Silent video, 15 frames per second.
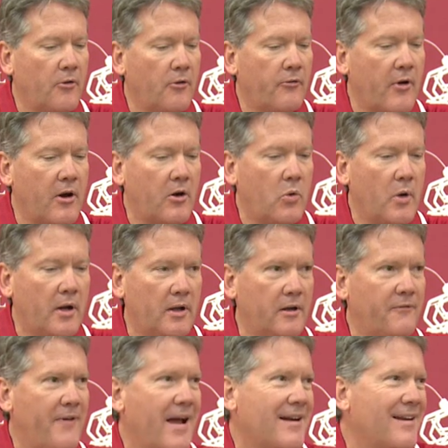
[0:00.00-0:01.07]
very quickly.
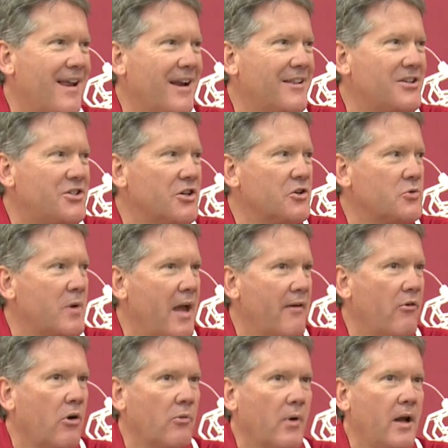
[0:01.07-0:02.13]
In fact, a lot of the cheers we
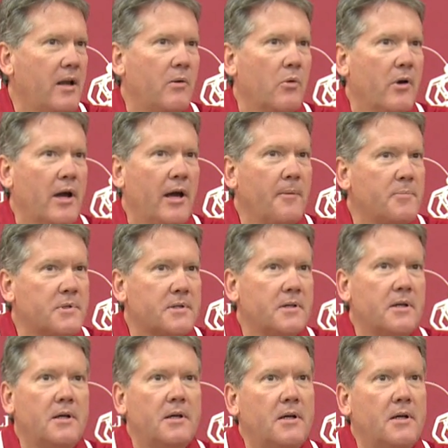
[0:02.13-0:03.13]
have already were Hep's